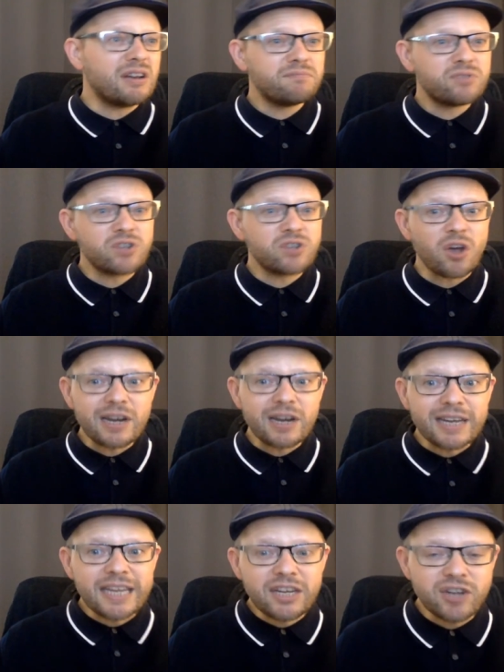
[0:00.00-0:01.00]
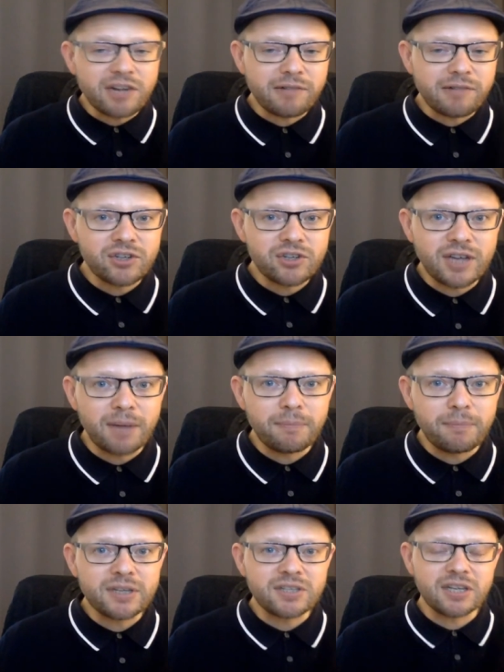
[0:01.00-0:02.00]
certain lead generation
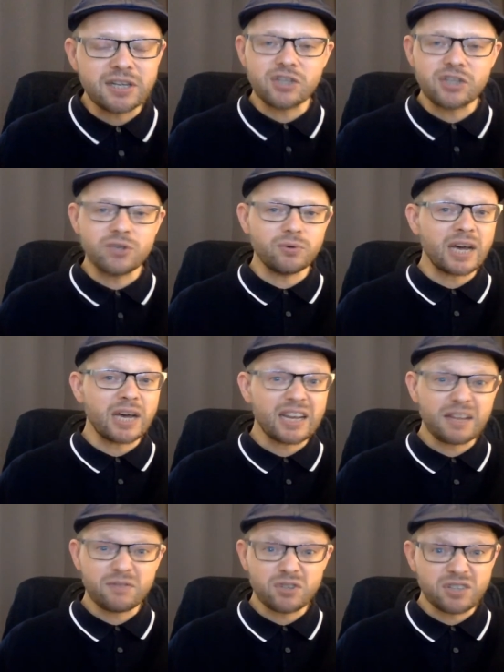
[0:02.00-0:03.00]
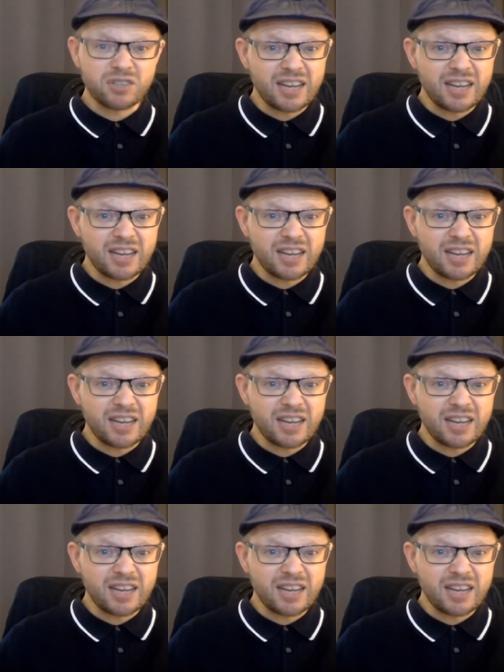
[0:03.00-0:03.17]
companies in the UK, and they've just said,